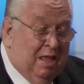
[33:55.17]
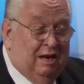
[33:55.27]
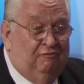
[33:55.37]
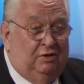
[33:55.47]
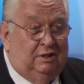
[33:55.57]

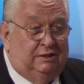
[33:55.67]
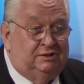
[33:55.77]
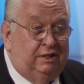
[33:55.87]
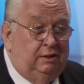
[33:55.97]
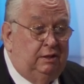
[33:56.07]
And I felt like
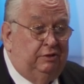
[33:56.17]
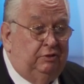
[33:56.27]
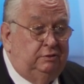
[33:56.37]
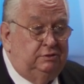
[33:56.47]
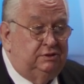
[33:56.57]
saying
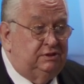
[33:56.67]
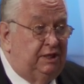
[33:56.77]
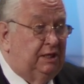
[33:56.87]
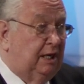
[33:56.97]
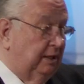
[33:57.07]
nothing, just
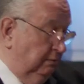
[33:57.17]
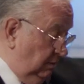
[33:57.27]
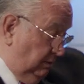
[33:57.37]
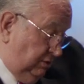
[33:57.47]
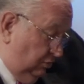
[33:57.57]
saying hi,
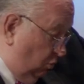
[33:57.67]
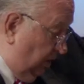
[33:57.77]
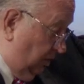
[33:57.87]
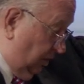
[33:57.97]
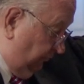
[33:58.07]
and I just
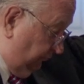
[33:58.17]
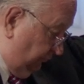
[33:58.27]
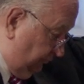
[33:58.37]
walk off.